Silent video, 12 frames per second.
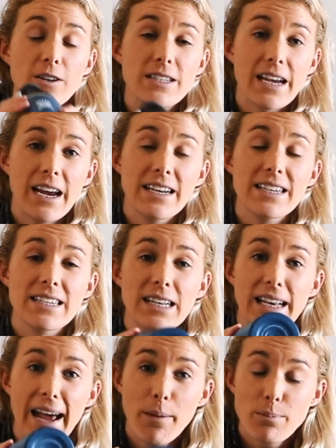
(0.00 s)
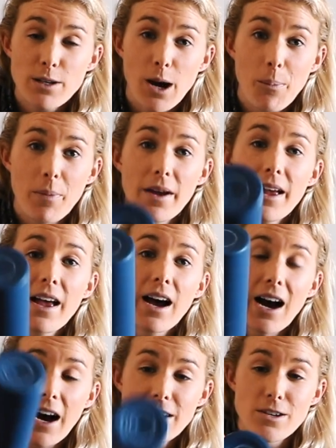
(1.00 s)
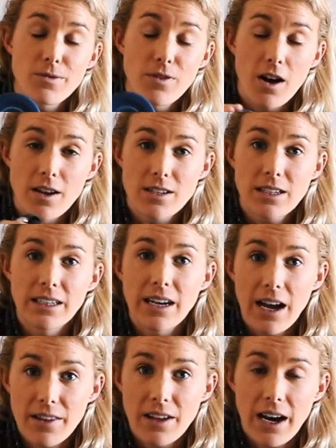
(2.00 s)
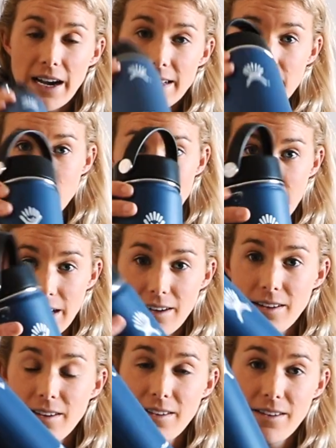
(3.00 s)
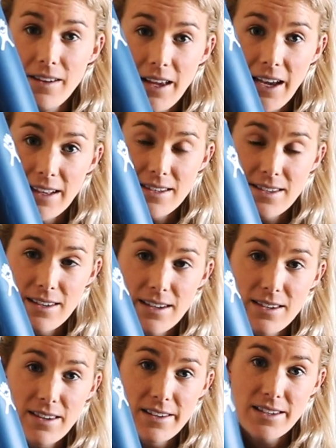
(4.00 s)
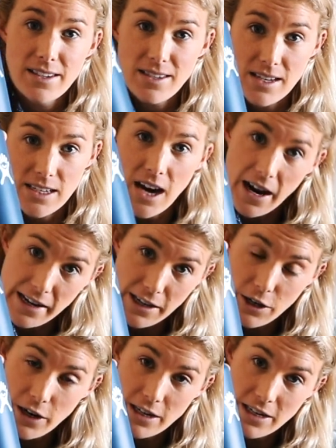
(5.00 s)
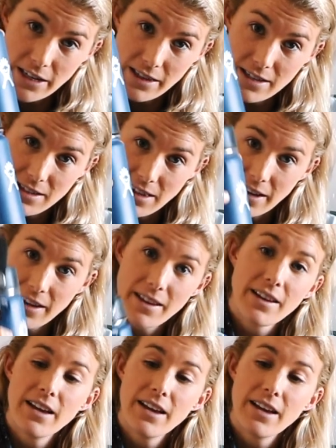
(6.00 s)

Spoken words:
contained his laptop, Hydro Flask and other items in. Hence this is the tire crushing this thing.